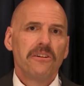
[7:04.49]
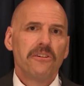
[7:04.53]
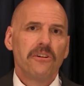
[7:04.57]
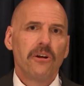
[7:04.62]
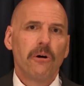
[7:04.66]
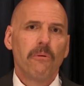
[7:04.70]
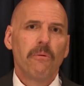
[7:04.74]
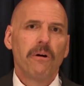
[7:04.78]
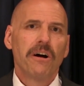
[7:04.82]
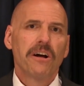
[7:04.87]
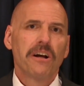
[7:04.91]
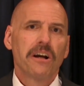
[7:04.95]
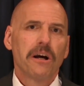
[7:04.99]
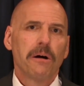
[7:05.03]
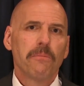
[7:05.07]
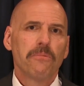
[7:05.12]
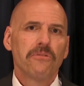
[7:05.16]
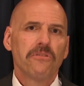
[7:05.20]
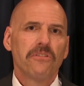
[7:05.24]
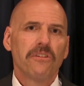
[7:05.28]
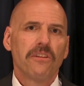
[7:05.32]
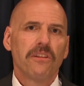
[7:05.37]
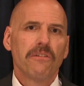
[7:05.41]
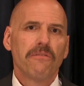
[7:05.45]
No one
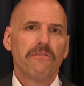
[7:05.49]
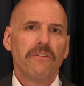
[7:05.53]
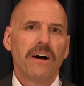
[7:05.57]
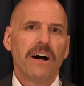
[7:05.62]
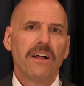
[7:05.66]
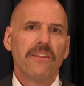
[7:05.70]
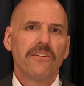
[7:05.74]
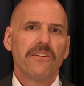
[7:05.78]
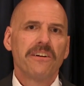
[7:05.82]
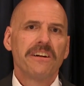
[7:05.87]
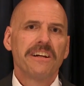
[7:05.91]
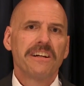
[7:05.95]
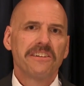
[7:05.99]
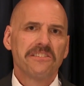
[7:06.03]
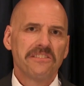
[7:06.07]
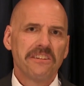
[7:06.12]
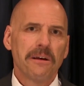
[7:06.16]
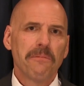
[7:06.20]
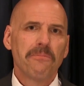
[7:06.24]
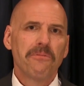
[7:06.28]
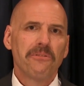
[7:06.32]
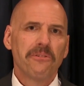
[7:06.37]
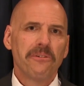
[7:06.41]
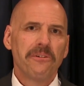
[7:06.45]
comes to the Father
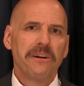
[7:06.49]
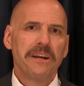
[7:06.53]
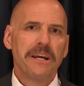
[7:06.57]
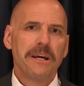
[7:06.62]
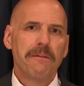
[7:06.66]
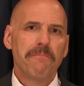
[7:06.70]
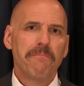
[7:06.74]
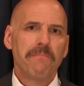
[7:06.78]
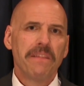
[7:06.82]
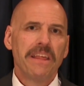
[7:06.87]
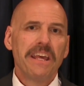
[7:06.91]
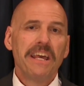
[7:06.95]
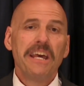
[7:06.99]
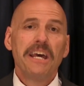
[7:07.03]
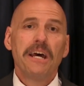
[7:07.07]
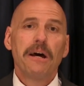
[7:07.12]
except through him.